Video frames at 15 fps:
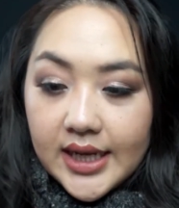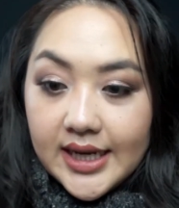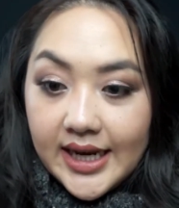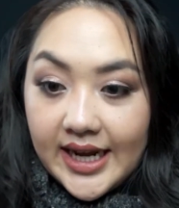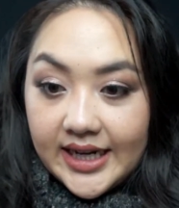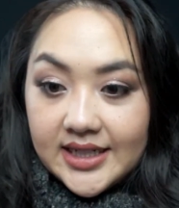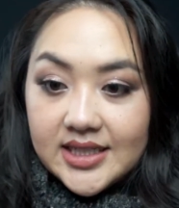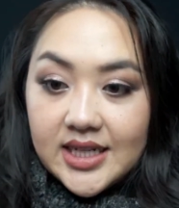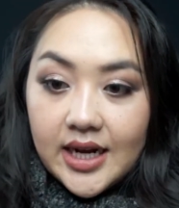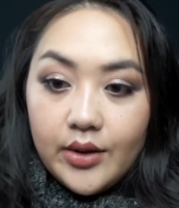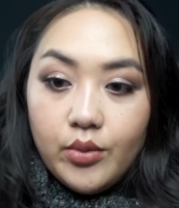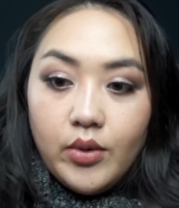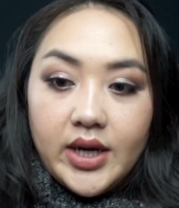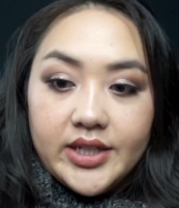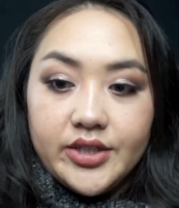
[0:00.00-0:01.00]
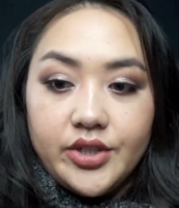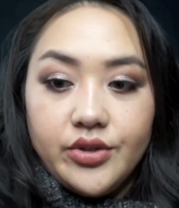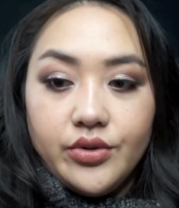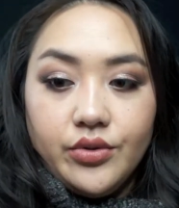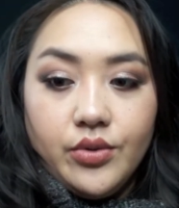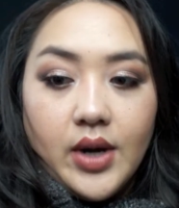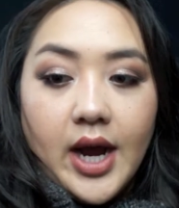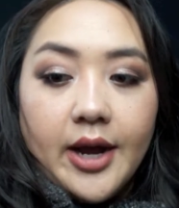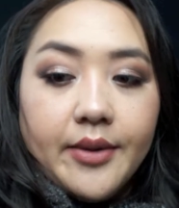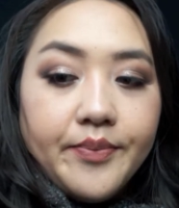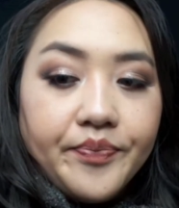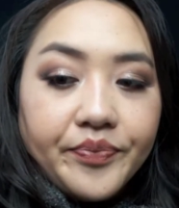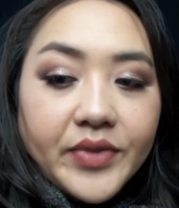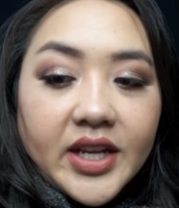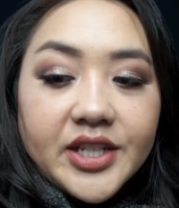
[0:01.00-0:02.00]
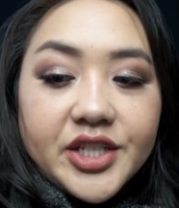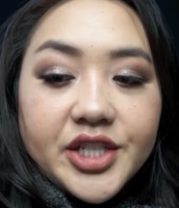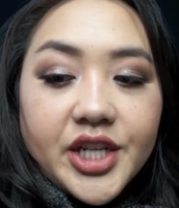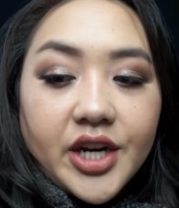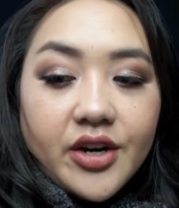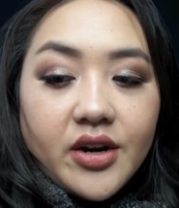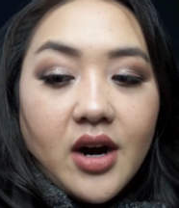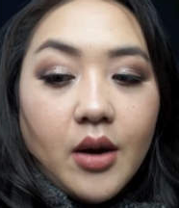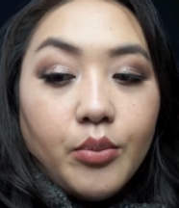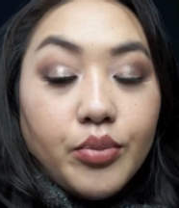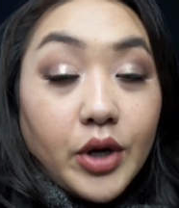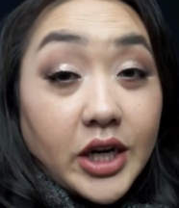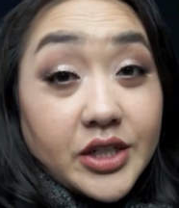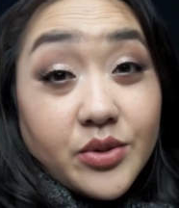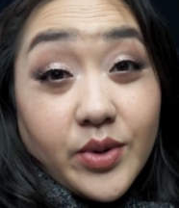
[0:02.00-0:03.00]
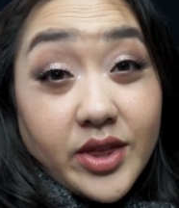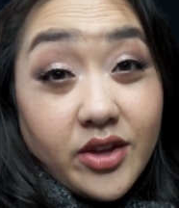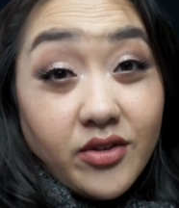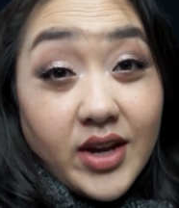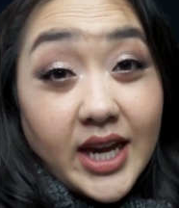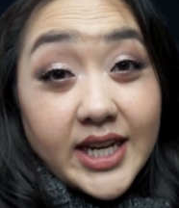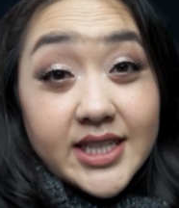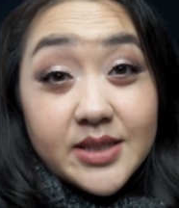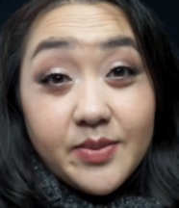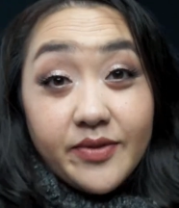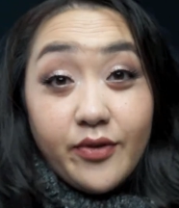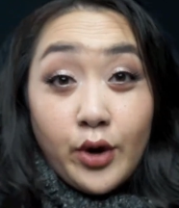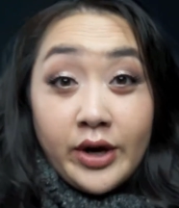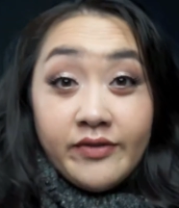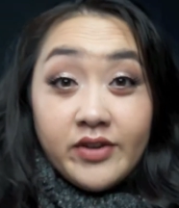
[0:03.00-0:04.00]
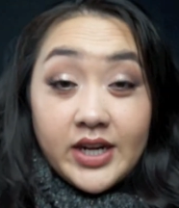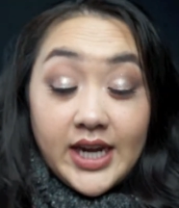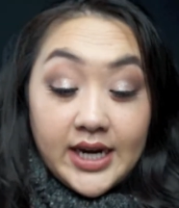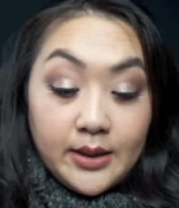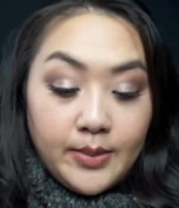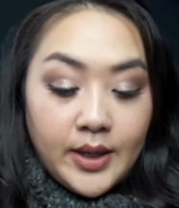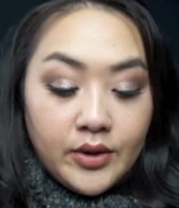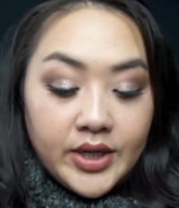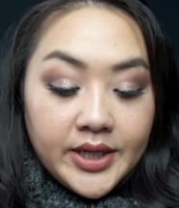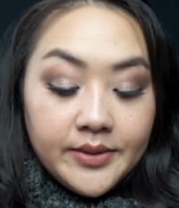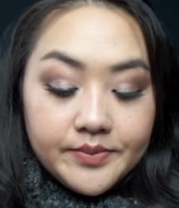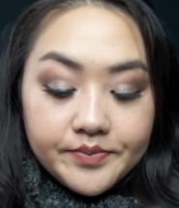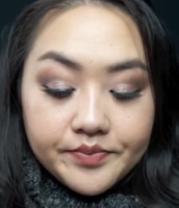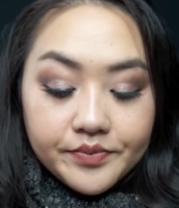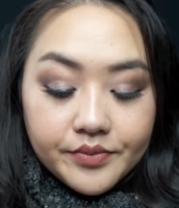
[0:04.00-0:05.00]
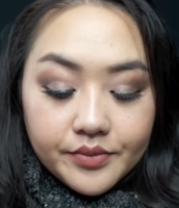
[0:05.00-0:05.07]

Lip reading: Next, I want to share a brush with you guys before I forget about it.